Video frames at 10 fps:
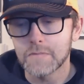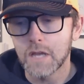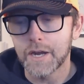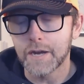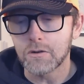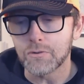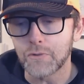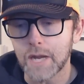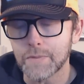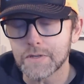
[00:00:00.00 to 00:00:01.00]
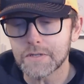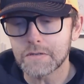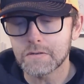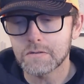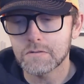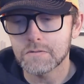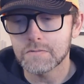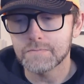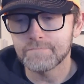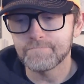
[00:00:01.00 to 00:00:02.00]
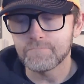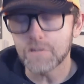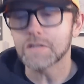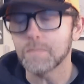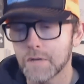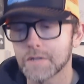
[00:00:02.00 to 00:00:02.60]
Not Harold Ramis. Rest in